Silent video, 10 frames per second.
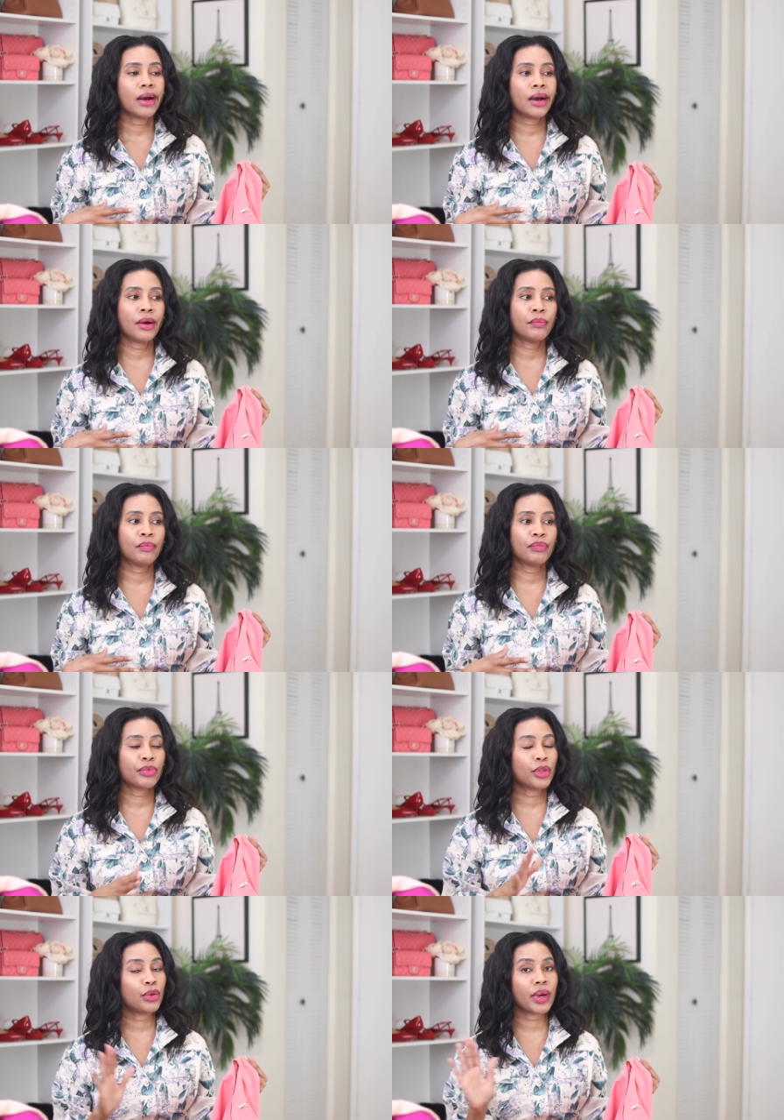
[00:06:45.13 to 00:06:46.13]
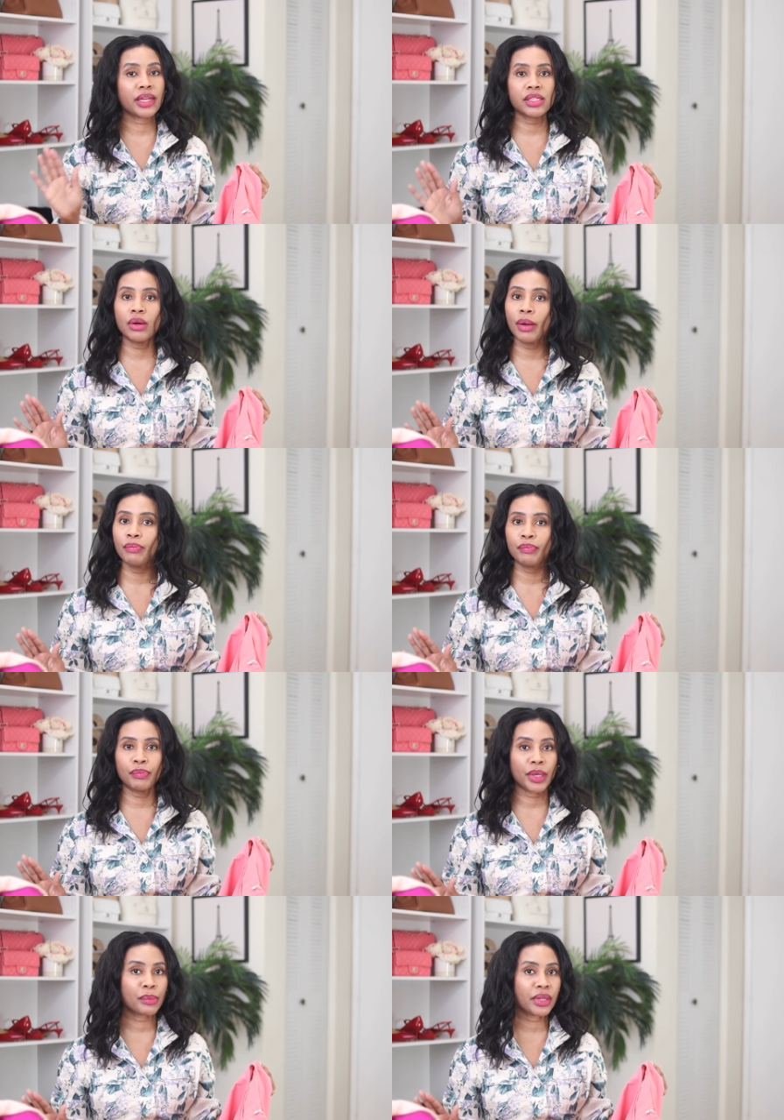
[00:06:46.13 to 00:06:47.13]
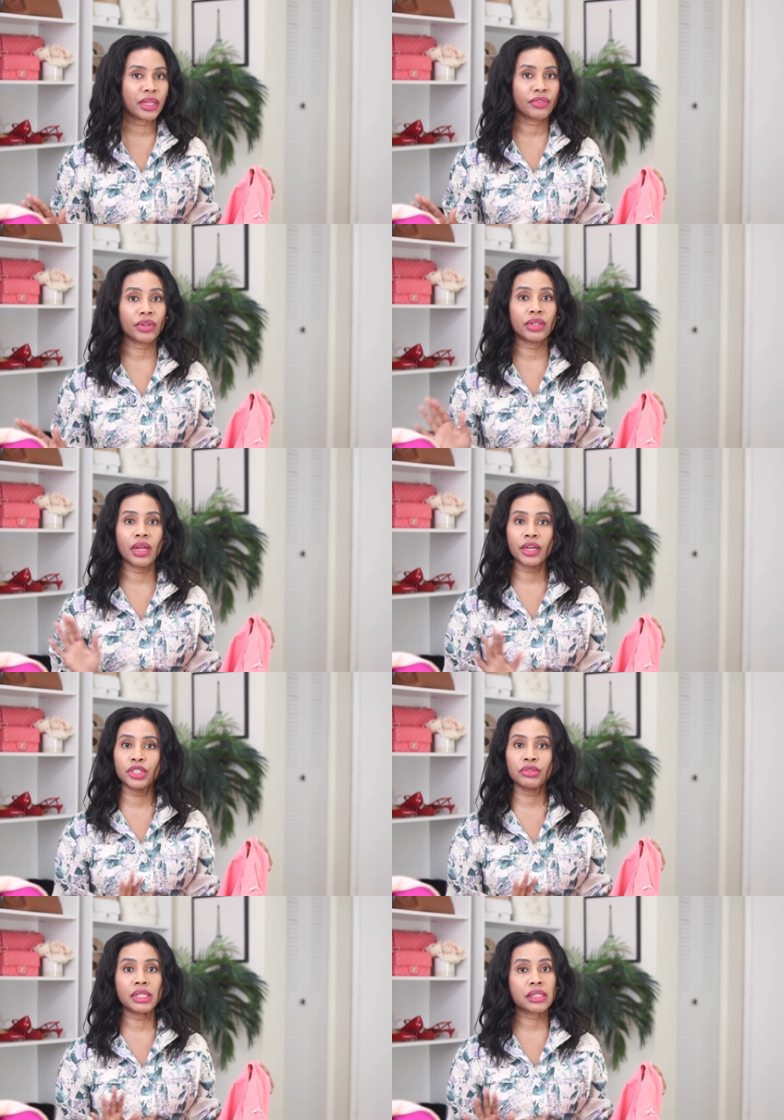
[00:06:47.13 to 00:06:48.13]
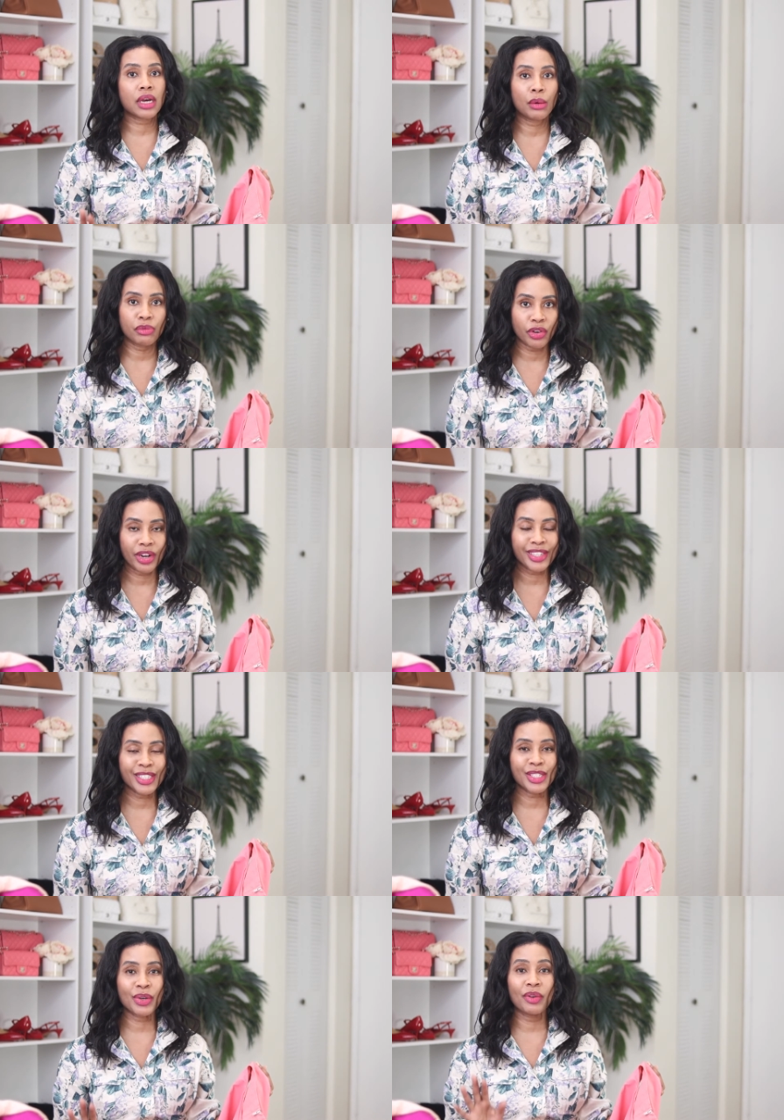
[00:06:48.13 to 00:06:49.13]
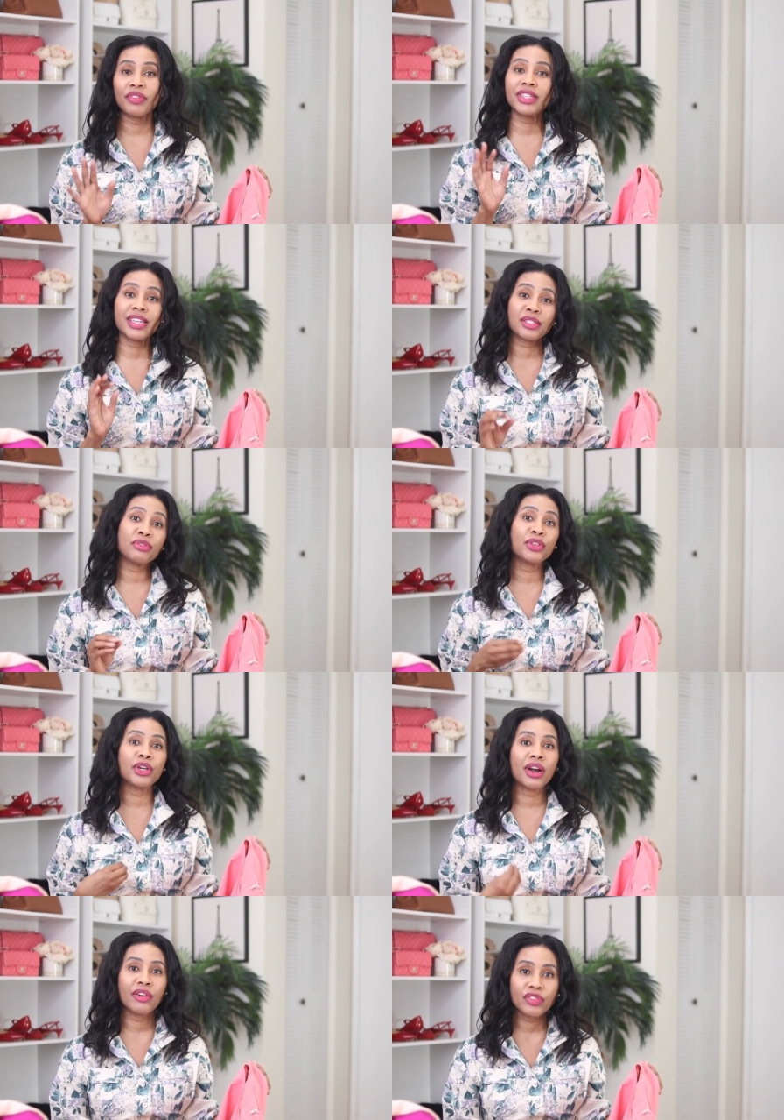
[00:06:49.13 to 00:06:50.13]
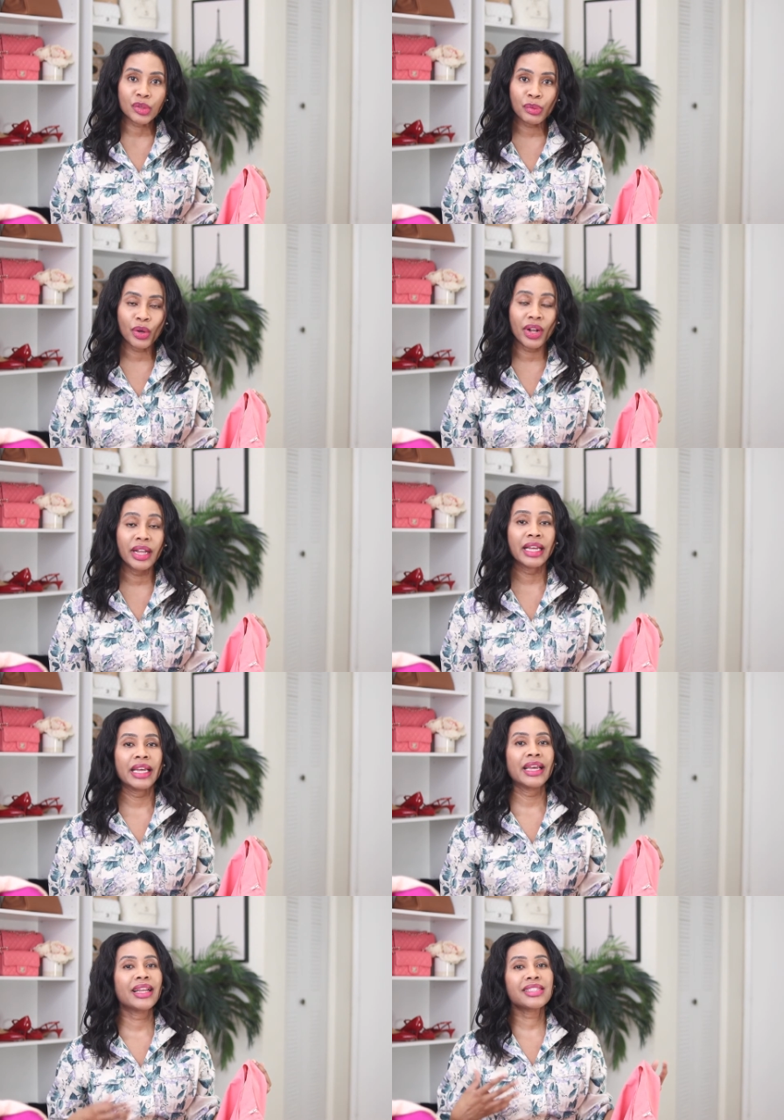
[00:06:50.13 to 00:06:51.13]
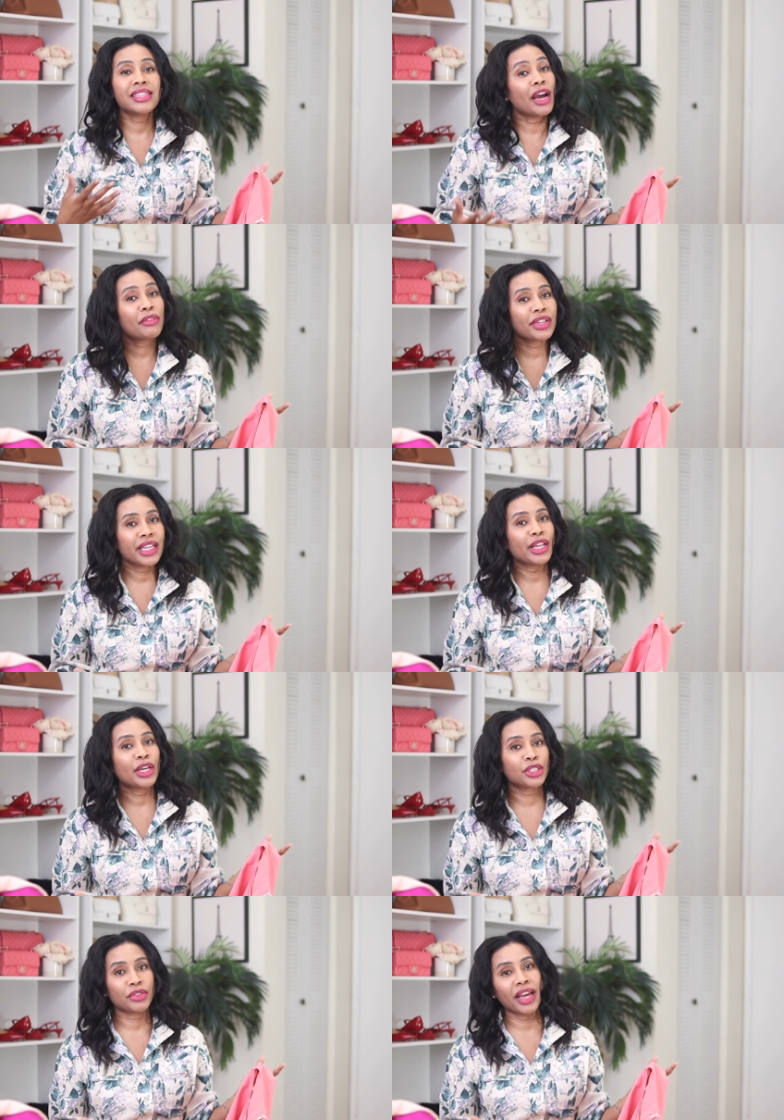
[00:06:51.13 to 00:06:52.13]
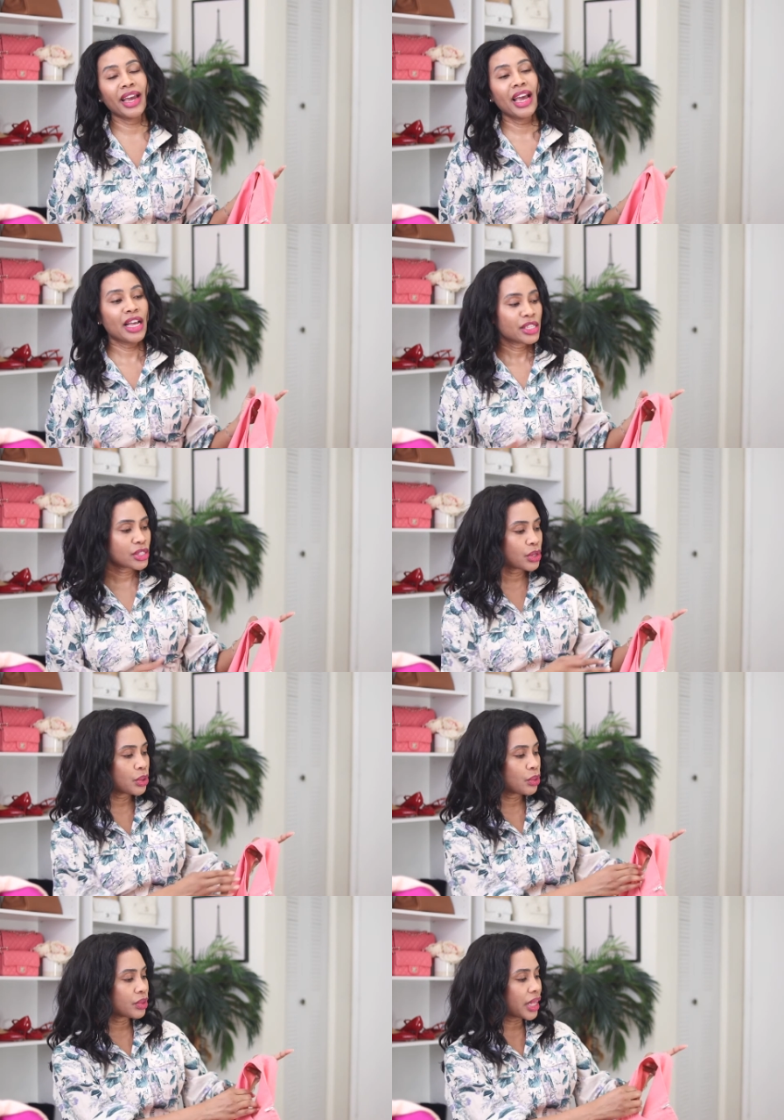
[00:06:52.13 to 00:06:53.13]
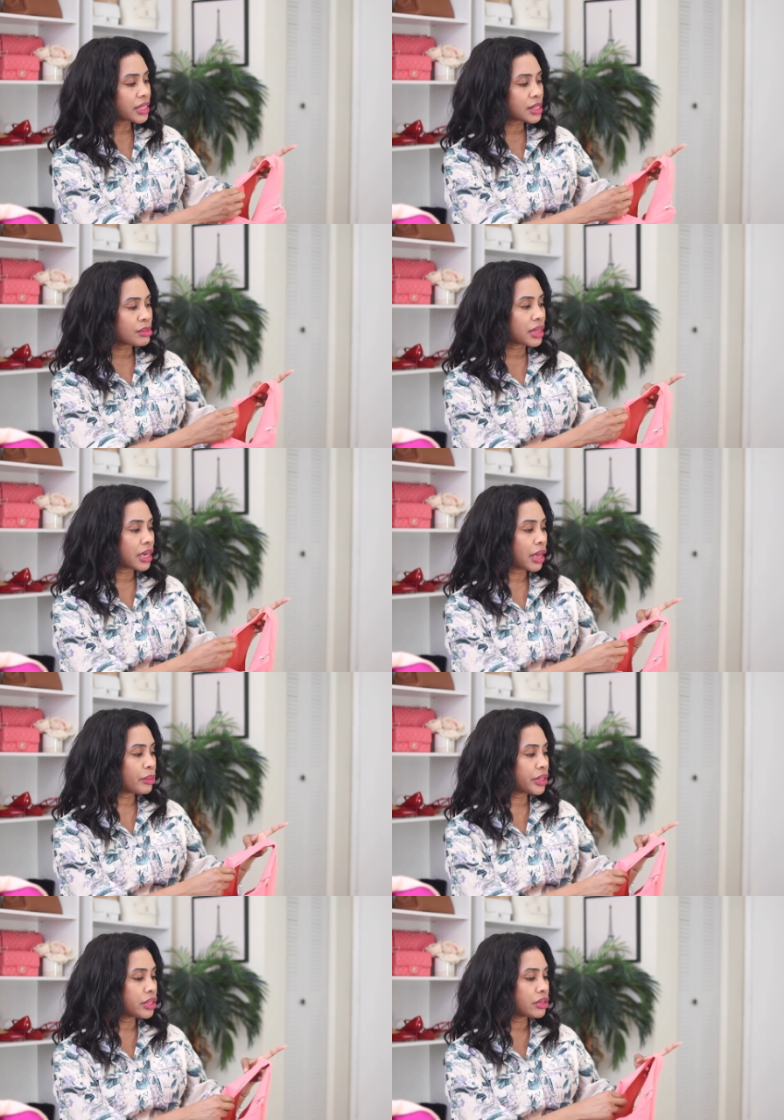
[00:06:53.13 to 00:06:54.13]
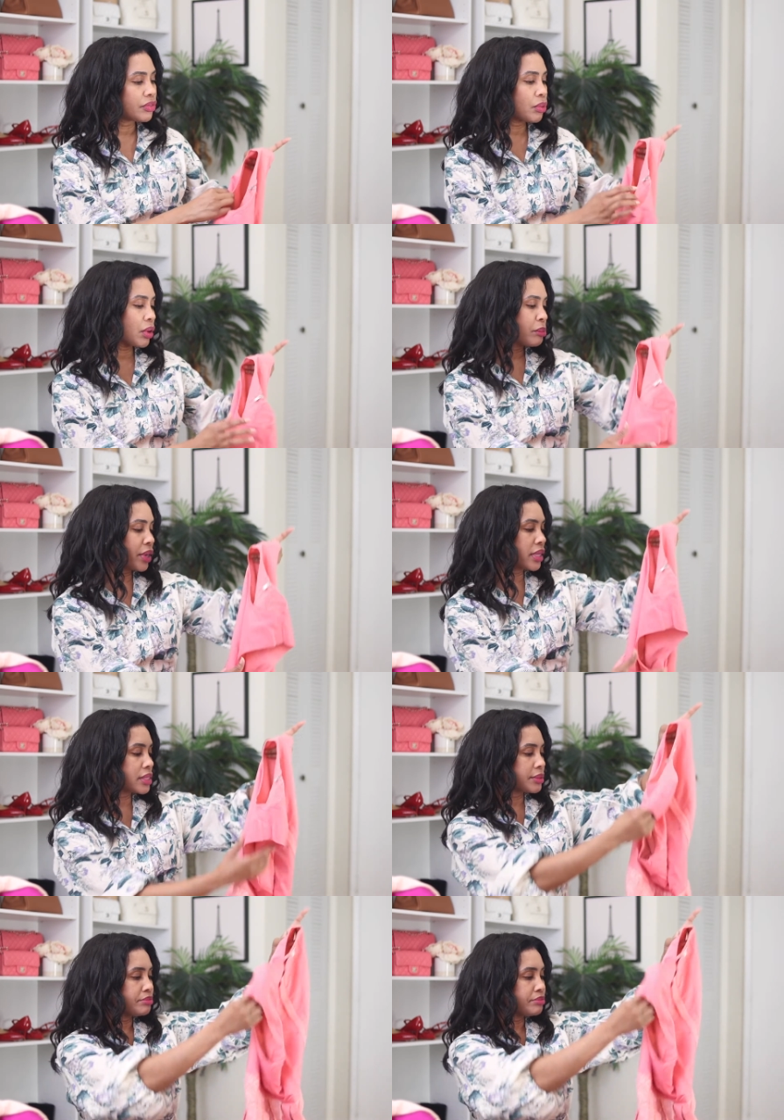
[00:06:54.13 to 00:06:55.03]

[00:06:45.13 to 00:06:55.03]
Um, you guys know I'm a big believer, luxury is comfort. So if it doesn't feel comfortable, it's not really luxury. So that's something that I would look for, but